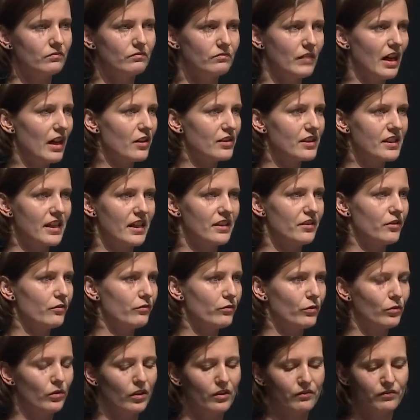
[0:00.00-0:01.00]
outside the
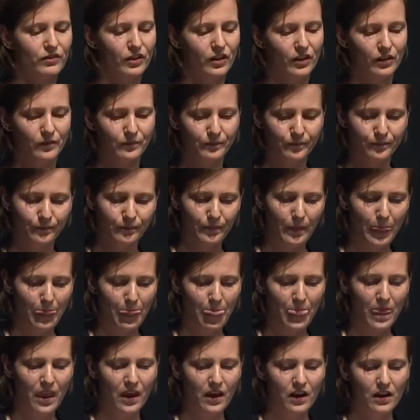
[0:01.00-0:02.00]
rule of law.
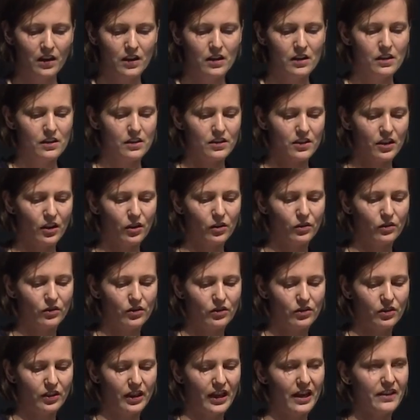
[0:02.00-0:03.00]
So
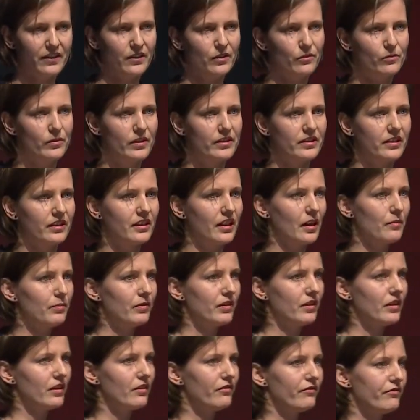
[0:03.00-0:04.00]
together with a
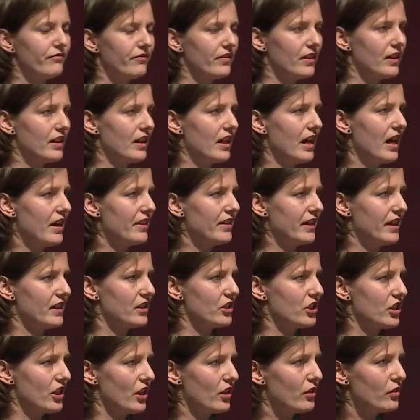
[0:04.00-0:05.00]
couple of other
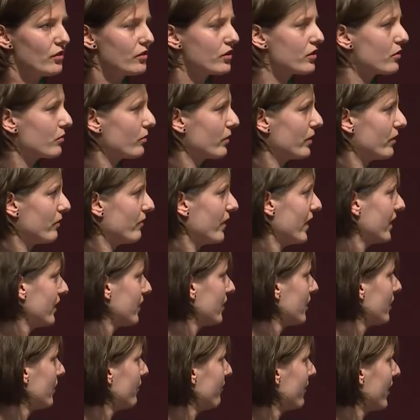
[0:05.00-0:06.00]
NGOs, we
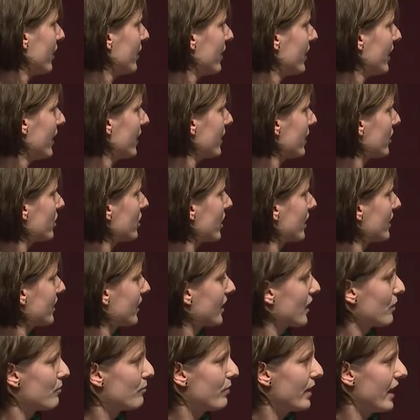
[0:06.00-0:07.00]
ran a very energetic
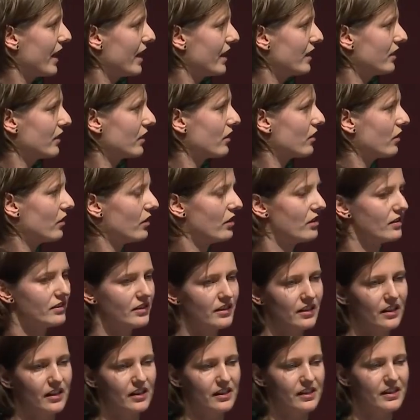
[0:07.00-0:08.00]
campaign called
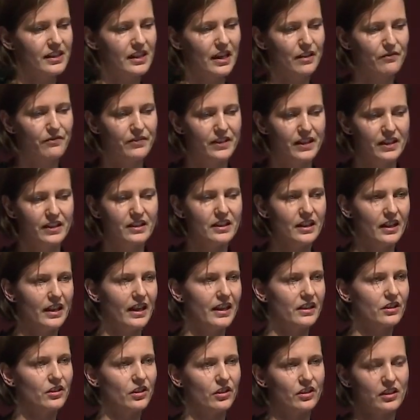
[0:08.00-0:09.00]

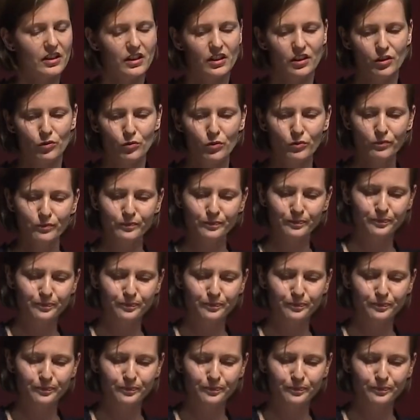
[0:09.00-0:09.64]
SaveTheInternet.eu.